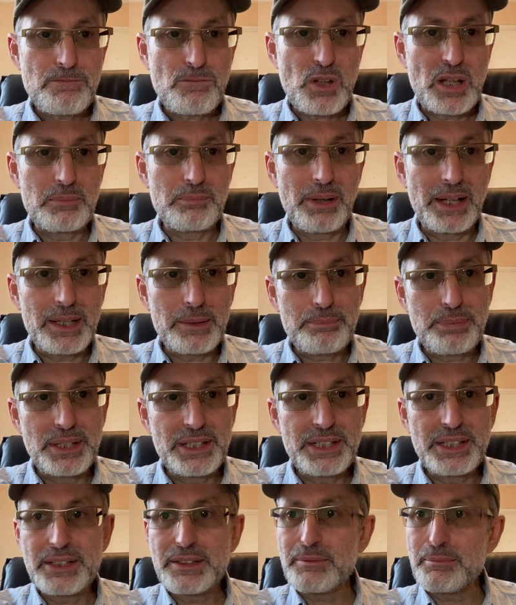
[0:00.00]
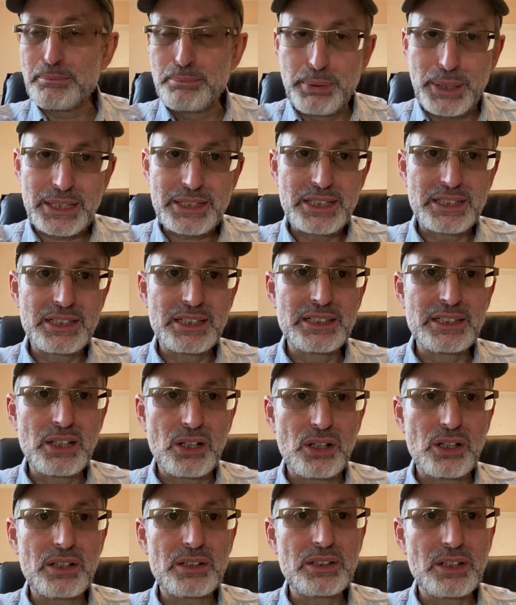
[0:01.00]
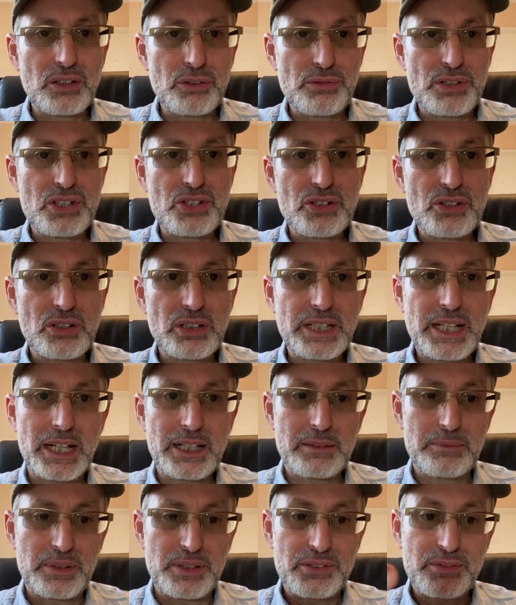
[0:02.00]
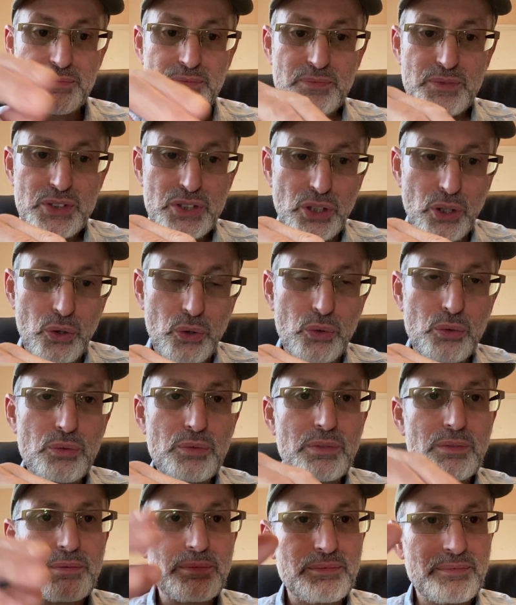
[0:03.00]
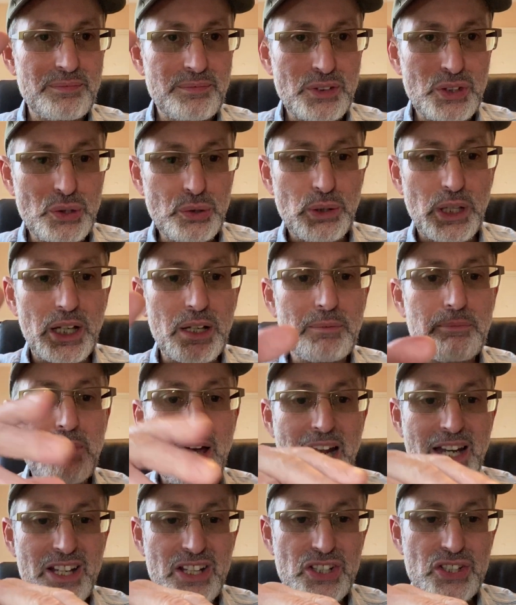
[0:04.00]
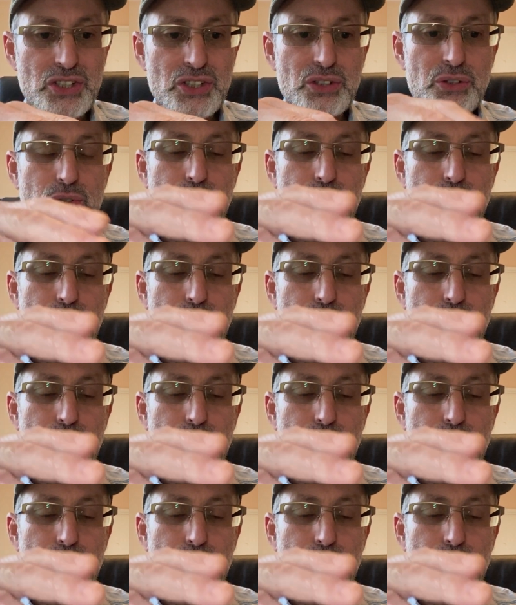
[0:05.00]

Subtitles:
In my opinion, better than the original Caliburn. So Uwell managed